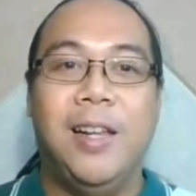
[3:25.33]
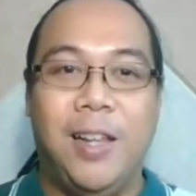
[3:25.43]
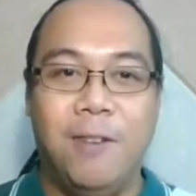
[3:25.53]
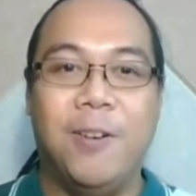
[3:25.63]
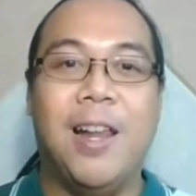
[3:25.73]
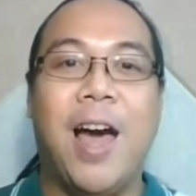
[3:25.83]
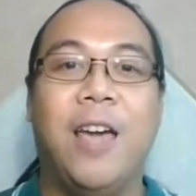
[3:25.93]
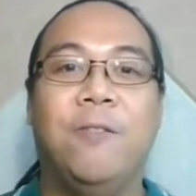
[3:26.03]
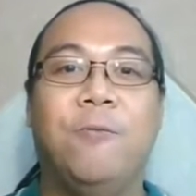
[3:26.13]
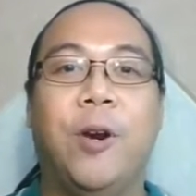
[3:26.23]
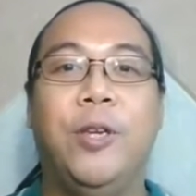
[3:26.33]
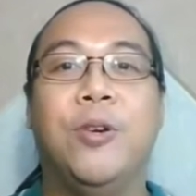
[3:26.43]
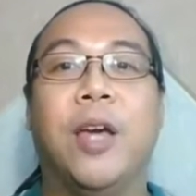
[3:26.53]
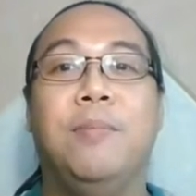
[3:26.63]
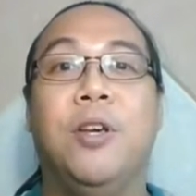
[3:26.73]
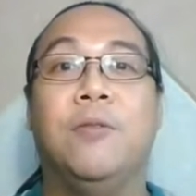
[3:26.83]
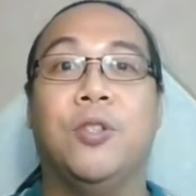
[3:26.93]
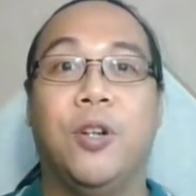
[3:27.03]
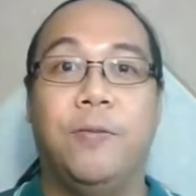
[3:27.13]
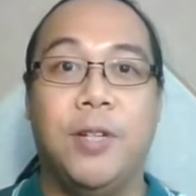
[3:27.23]
Live a life where you can be of
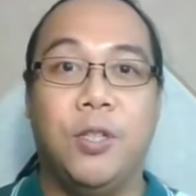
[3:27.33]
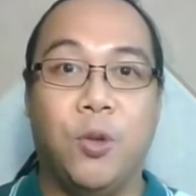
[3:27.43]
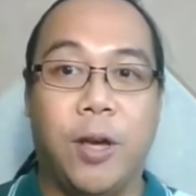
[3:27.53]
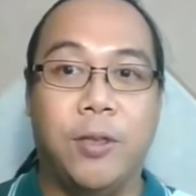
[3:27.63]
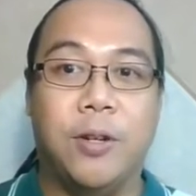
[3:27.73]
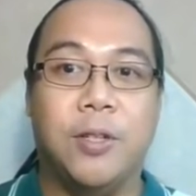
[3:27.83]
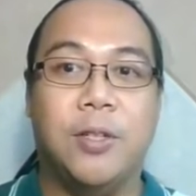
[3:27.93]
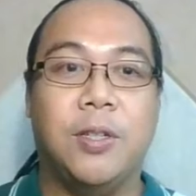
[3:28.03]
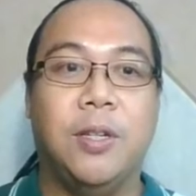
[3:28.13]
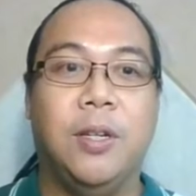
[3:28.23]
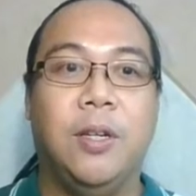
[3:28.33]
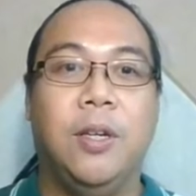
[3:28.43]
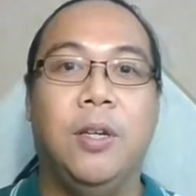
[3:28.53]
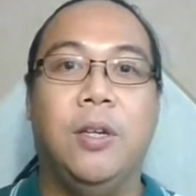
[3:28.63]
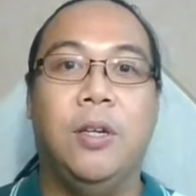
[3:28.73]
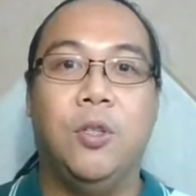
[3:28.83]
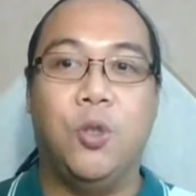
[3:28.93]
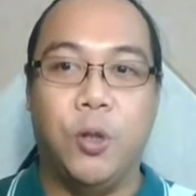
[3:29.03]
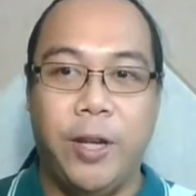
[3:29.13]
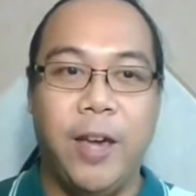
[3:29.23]
service to others.
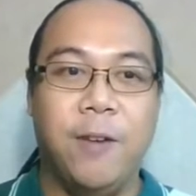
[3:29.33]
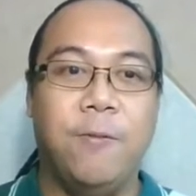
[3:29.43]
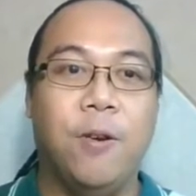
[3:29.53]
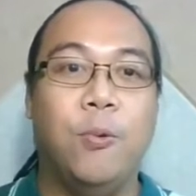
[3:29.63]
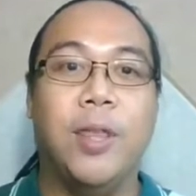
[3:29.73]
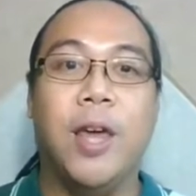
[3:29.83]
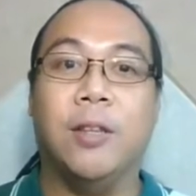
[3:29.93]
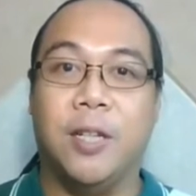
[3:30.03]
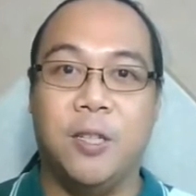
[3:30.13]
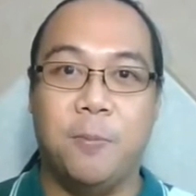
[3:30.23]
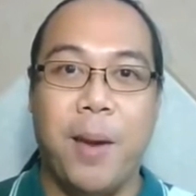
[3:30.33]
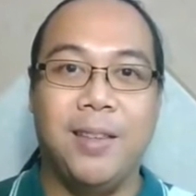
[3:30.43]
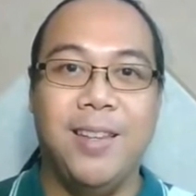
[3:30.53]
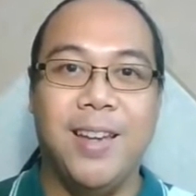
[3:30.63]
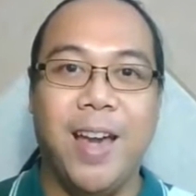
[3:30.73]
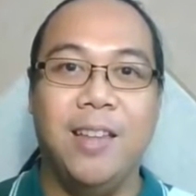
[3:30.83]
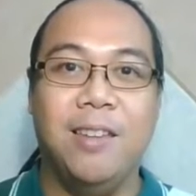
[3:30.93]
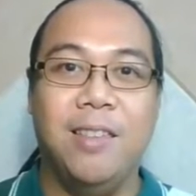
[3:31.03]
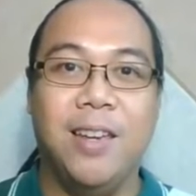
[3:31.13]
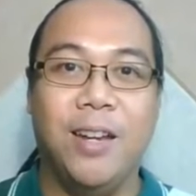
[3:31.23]
To give without expecting
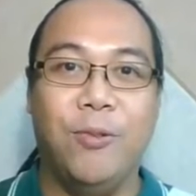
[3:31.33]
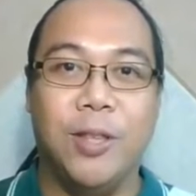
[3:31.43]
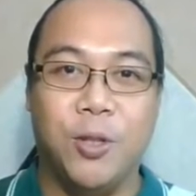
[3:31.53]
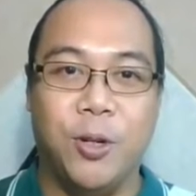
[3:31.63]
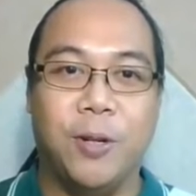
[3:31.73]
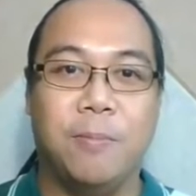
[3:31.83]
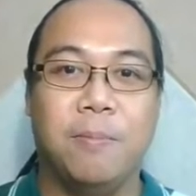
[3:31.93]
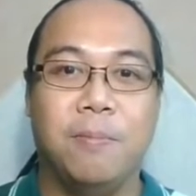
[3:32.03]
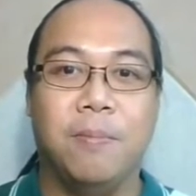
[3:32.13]
anything in return.